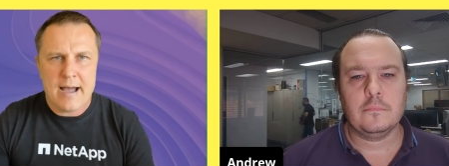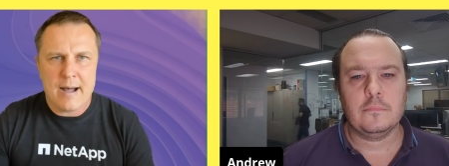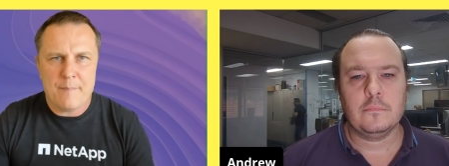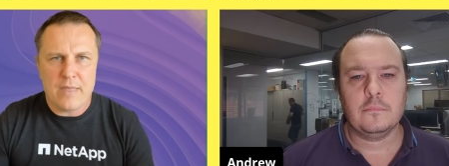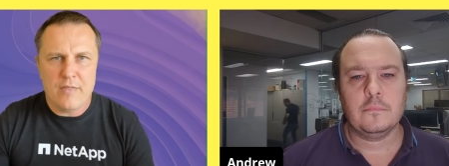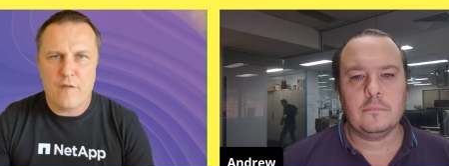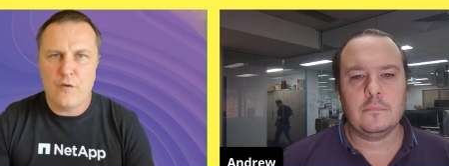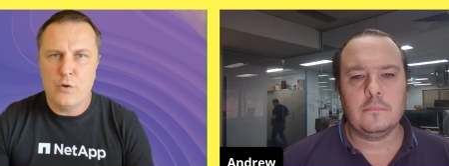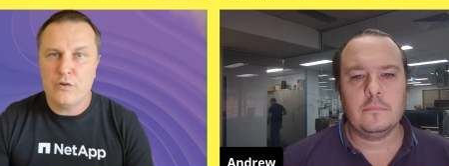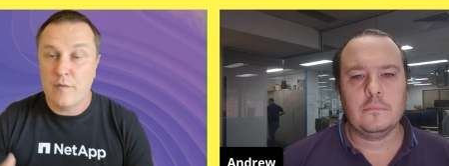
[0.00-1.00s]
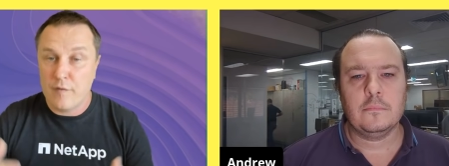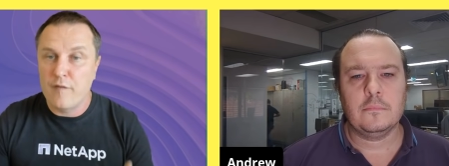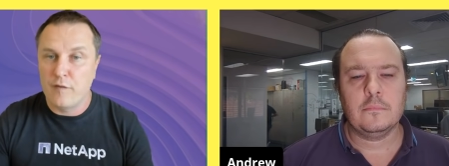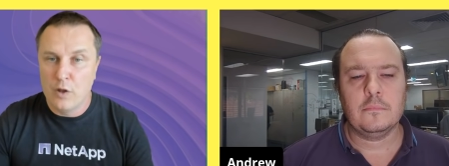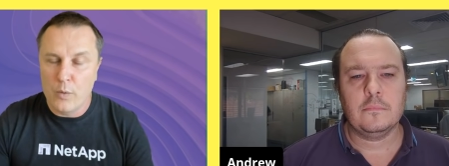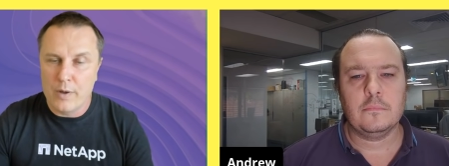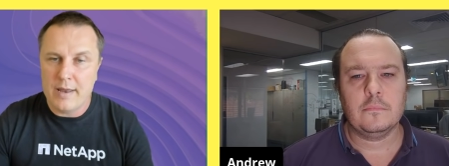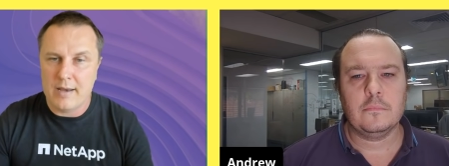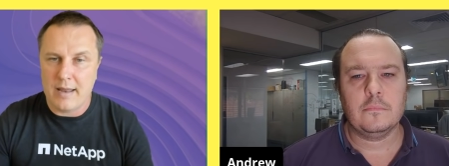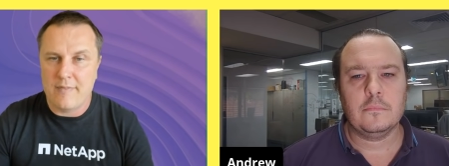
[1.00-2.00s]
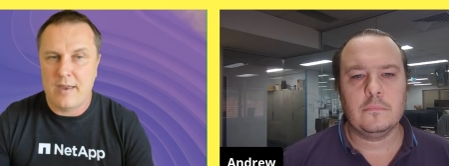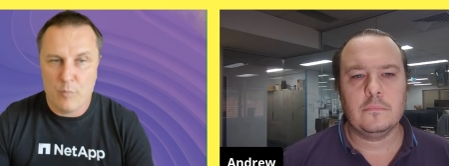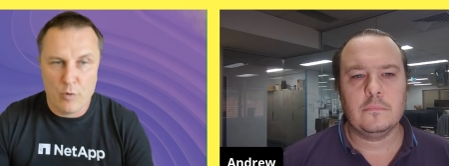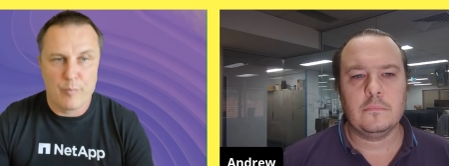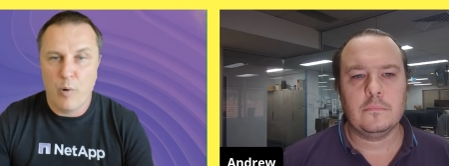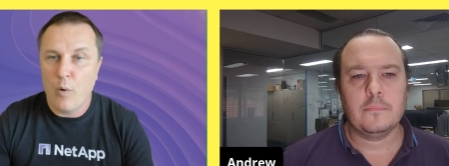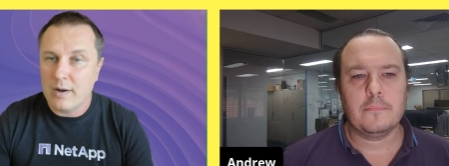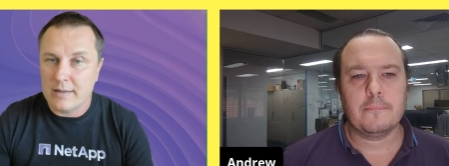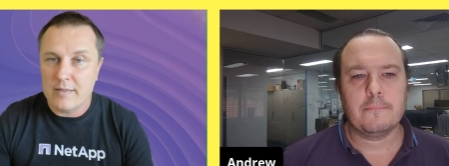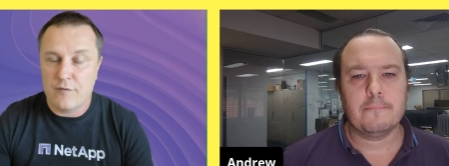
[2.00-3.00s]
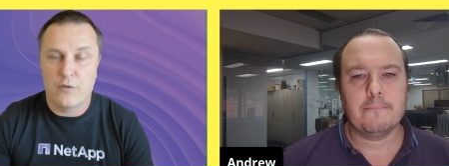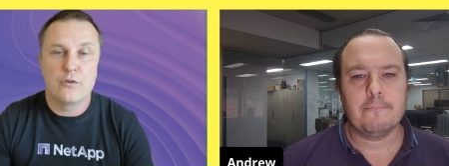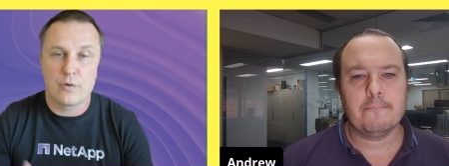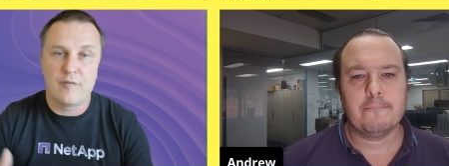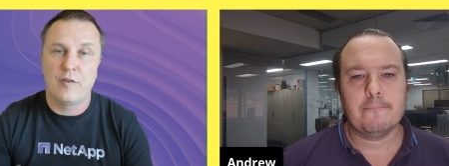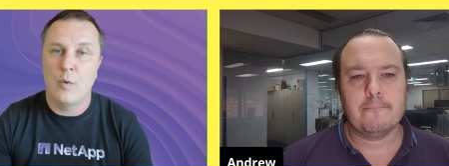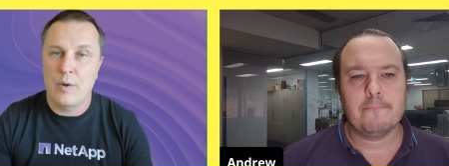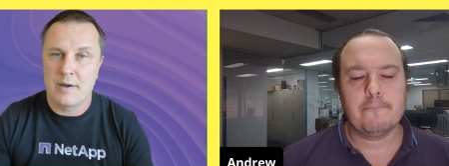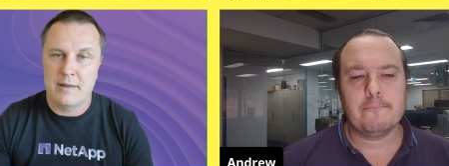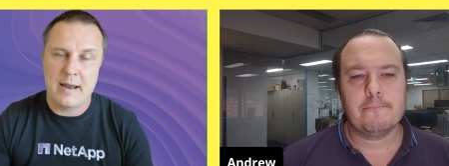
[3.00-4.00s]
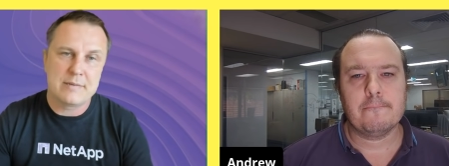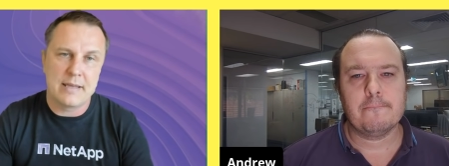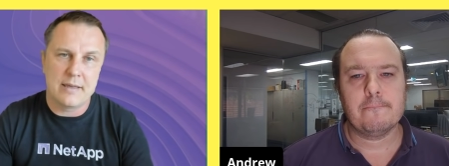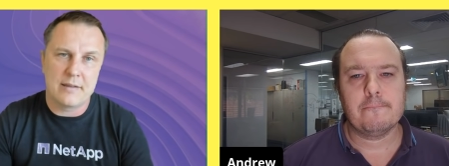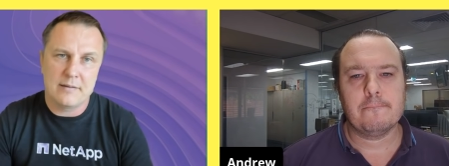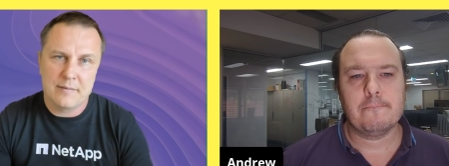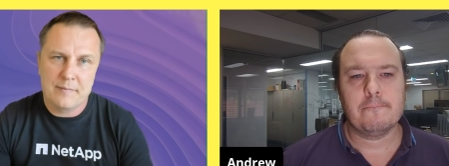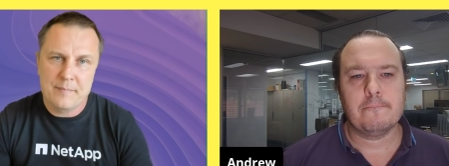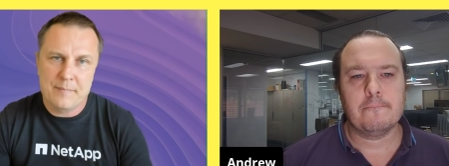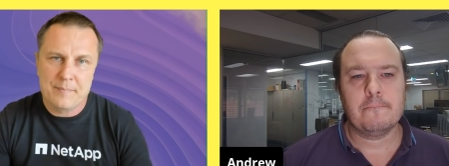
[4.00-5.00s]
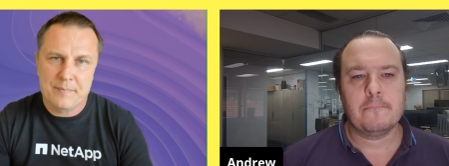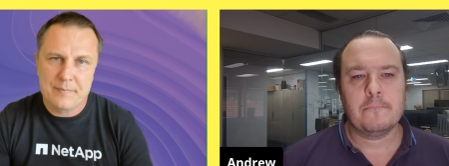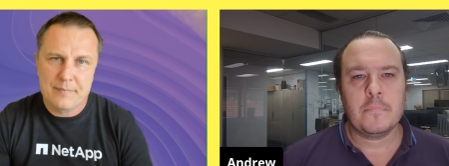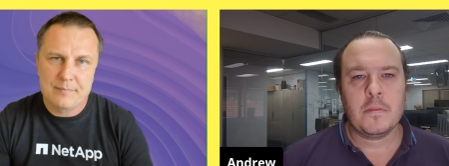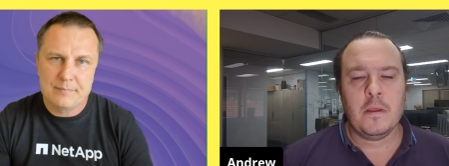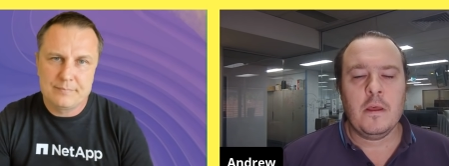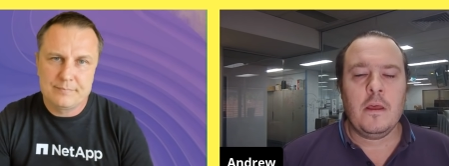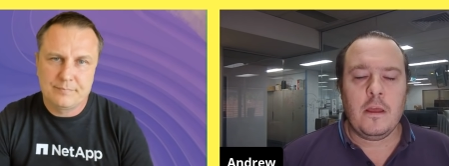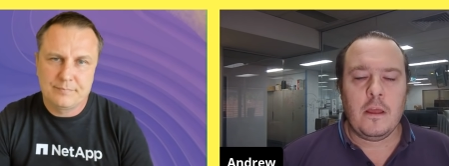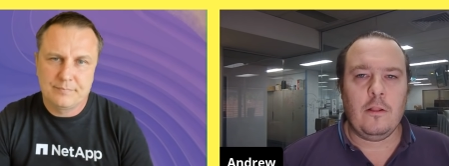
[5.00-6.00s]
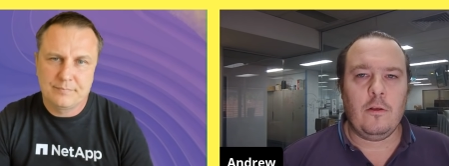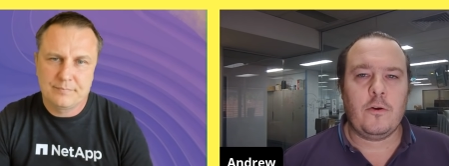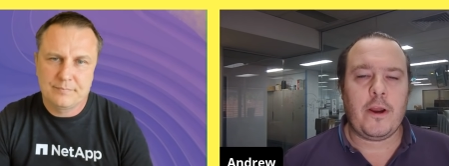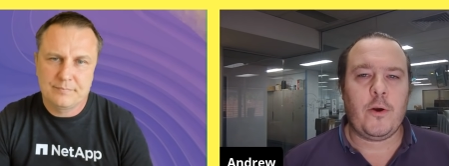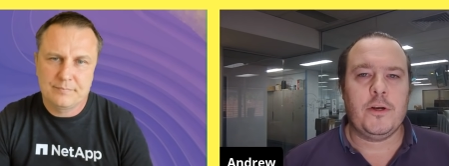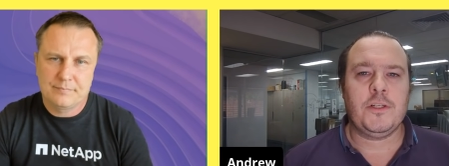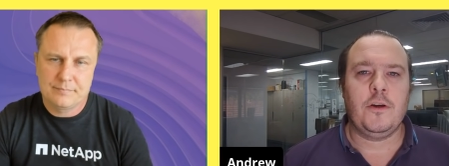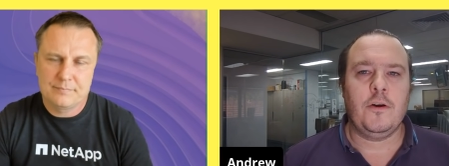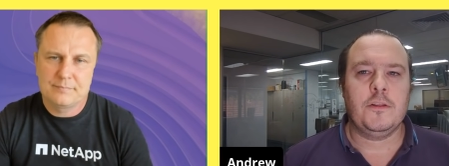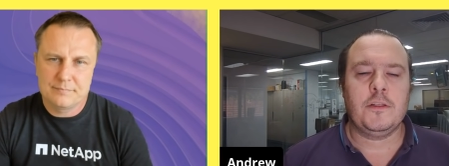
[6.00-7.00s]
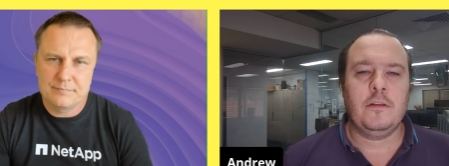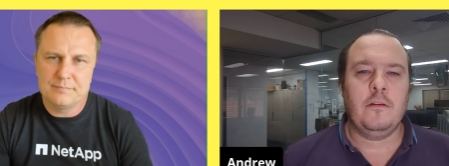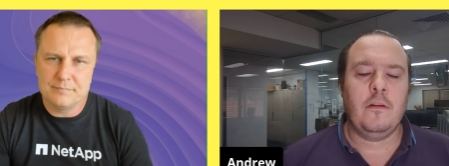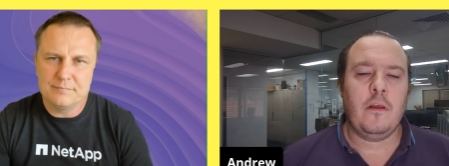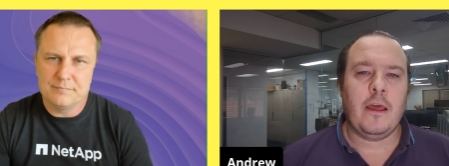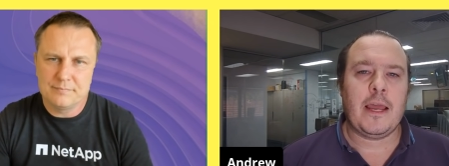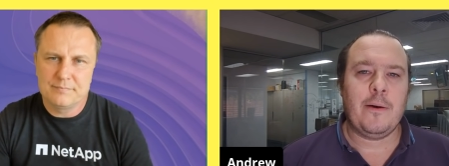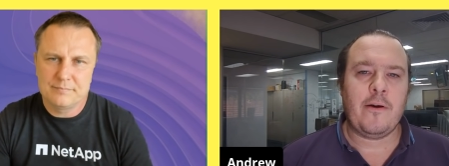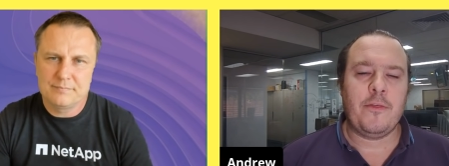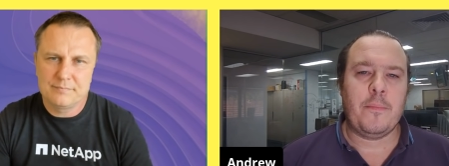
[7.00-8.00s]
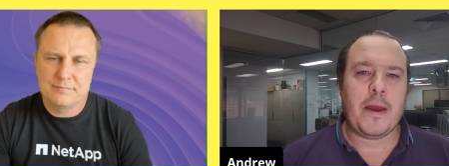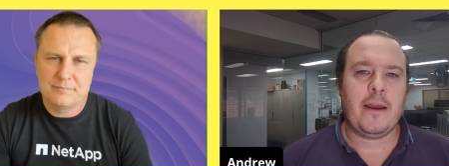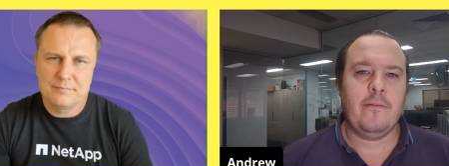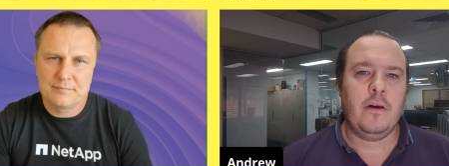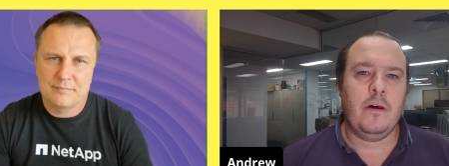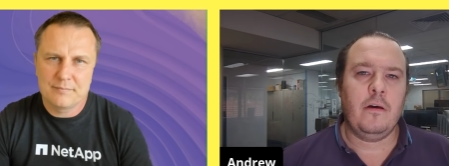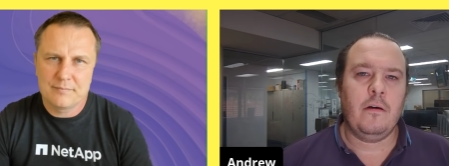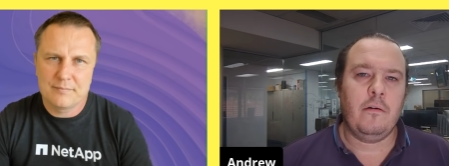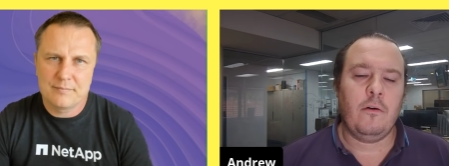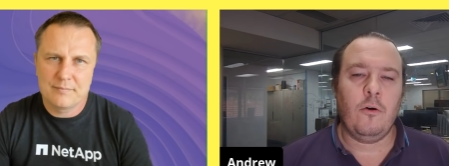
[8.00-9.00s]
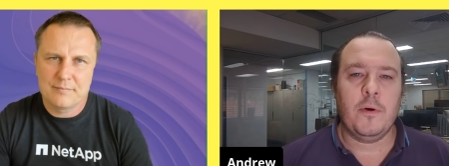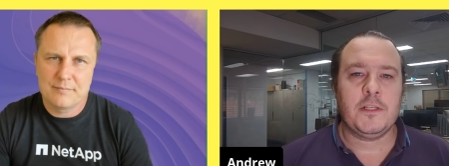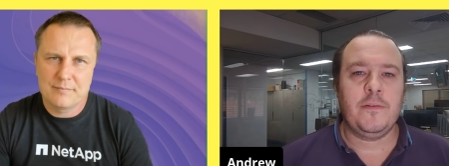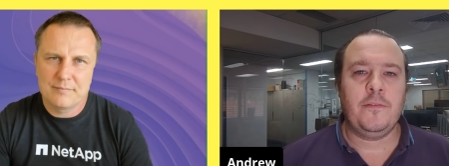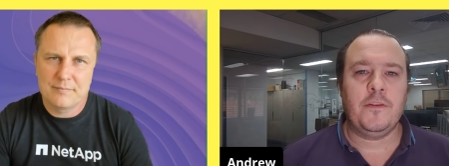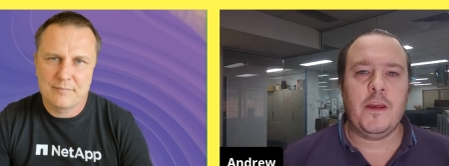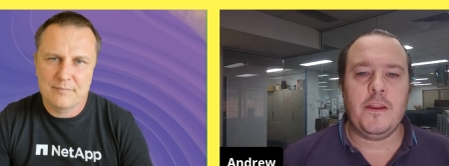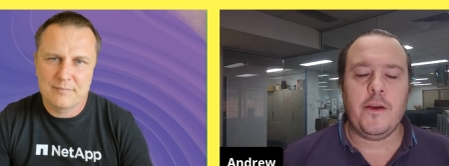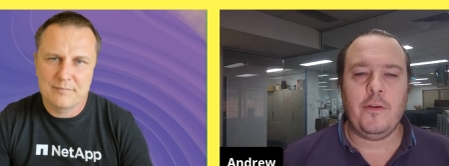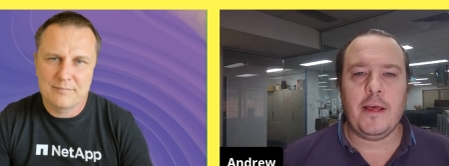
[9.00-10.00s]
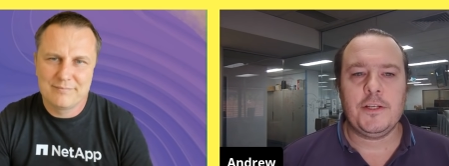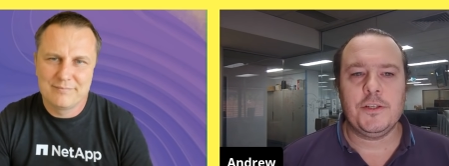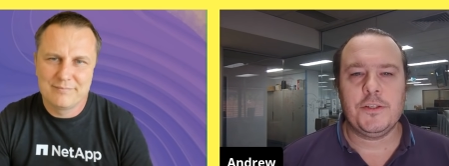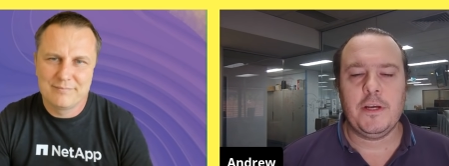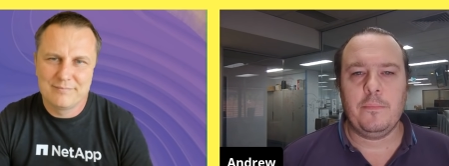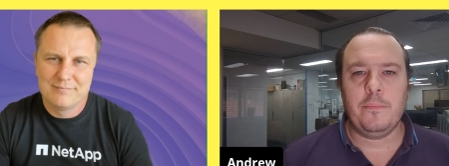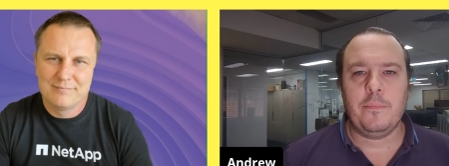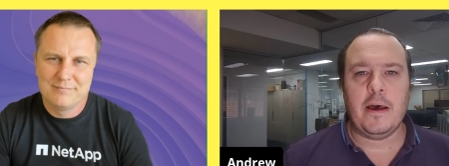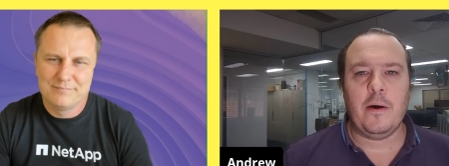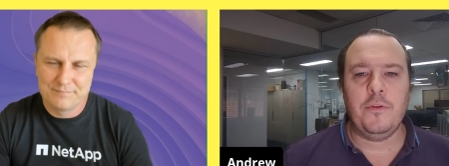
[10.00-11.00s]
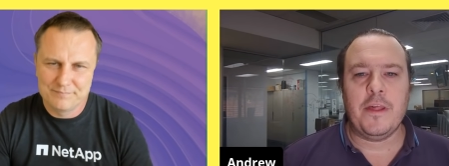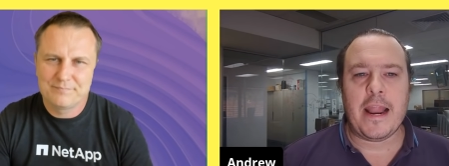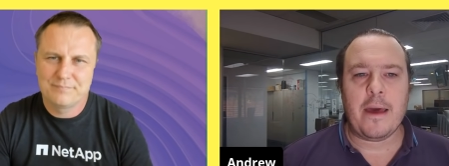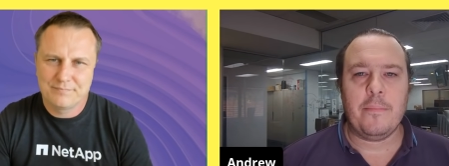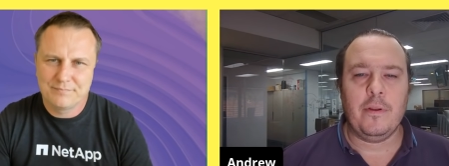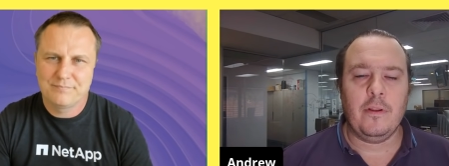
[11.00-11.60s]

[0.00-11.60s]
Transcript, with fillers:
Speaker 1: um, in the future for Fluid, and, and then more importantly, the future of Fluid and NetApp together?
Speaker 2: Yeah, look, great question, Gons, and you know, coming off the back of a almost 15 year relationship uh, with NetApp. And